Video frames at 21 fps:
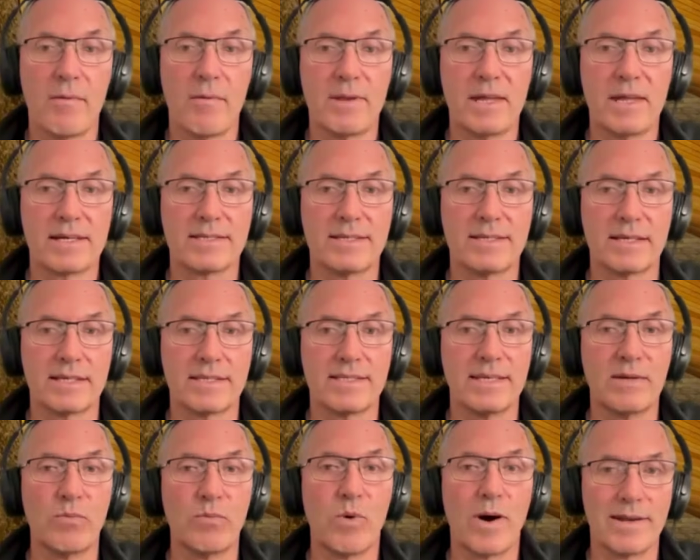I'm now
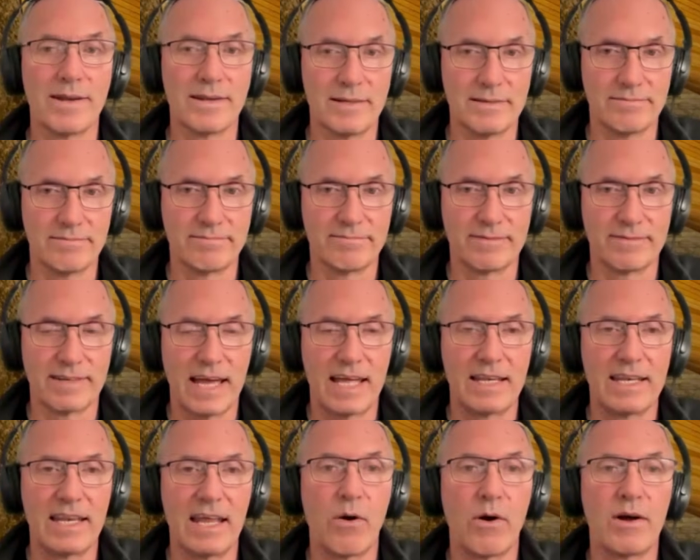61,
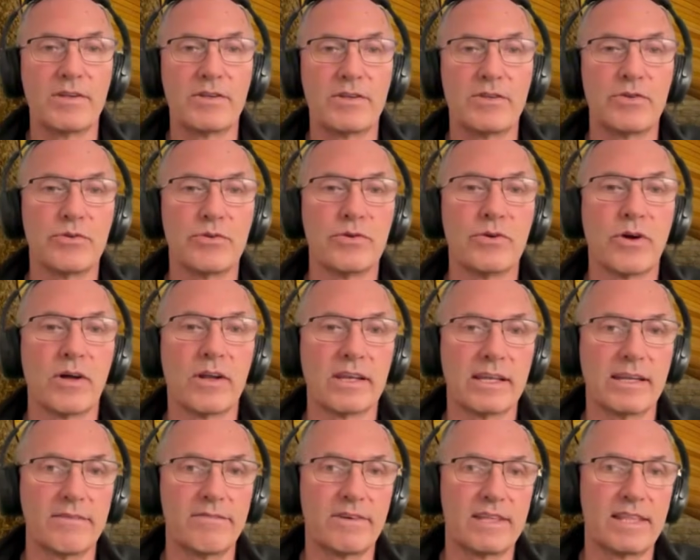and now I do
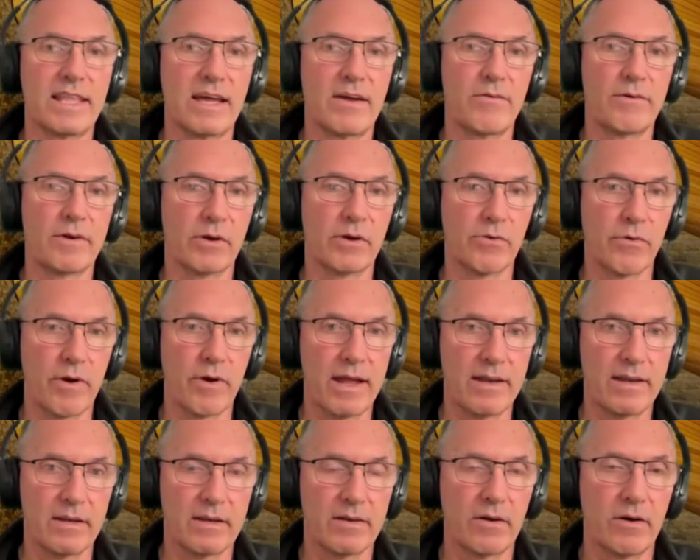not live in that
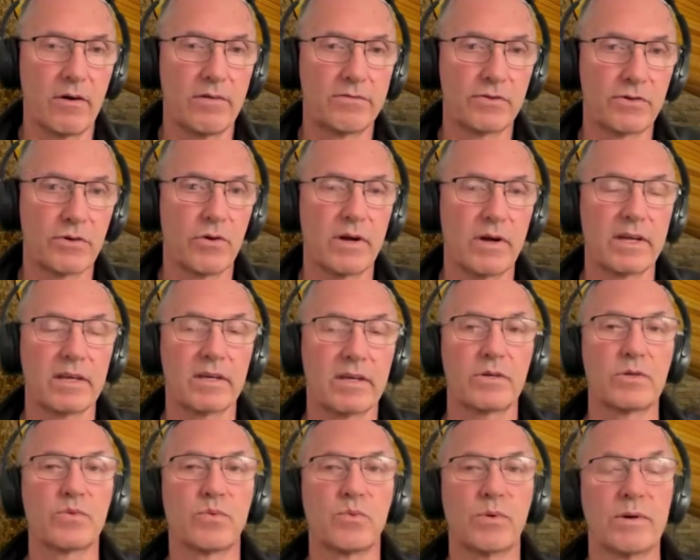regret of trying,
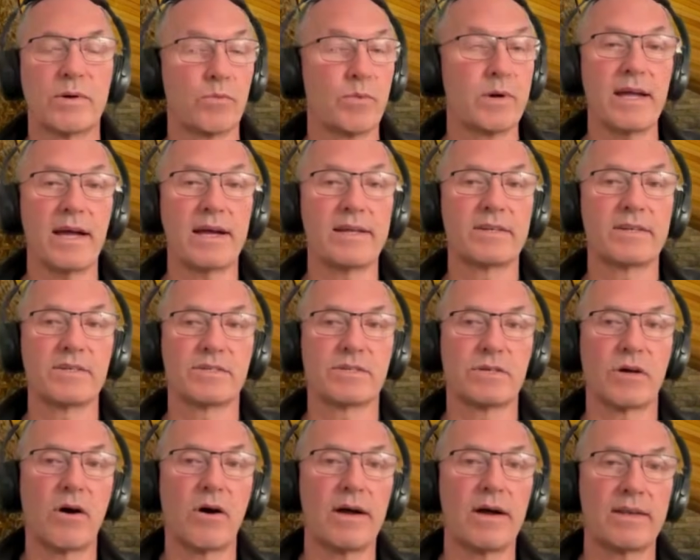because we had
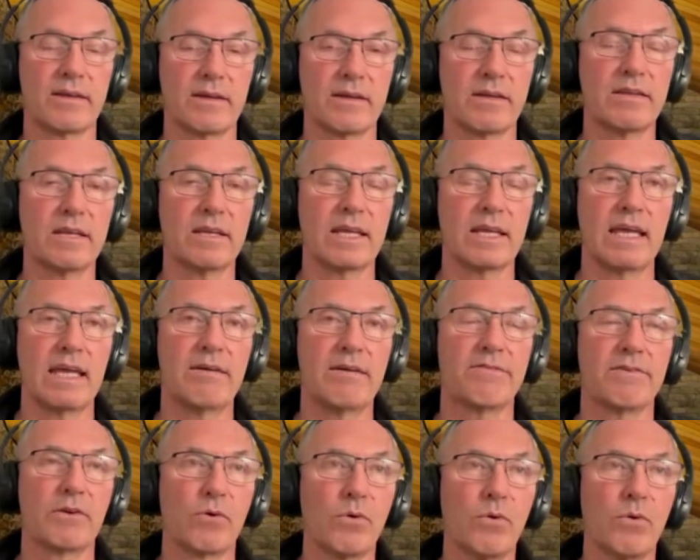decided
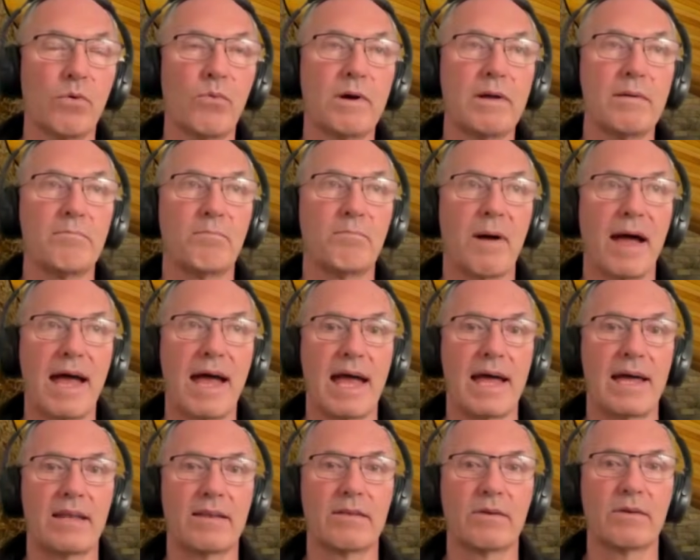if it all went
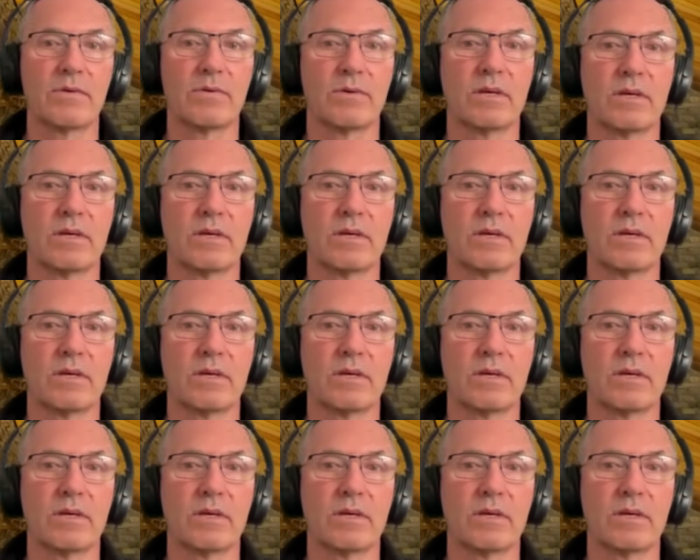bad,